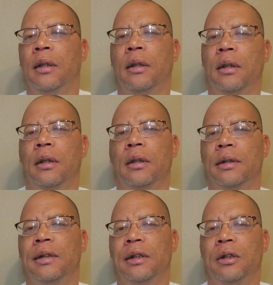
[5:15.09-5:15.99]
uh,
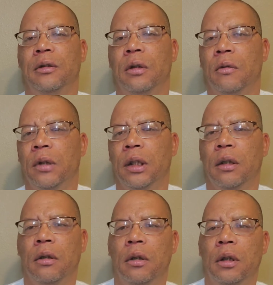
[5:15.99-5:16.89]
sent you over
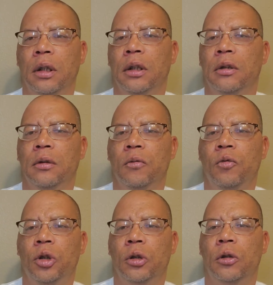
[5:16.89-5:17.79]
there, and
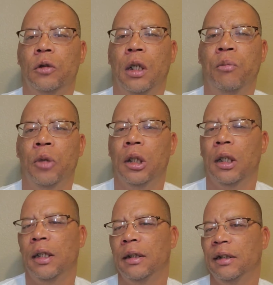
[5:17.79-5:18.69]
just drop my
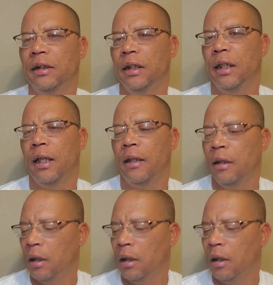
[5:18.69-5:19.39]
line and say hi.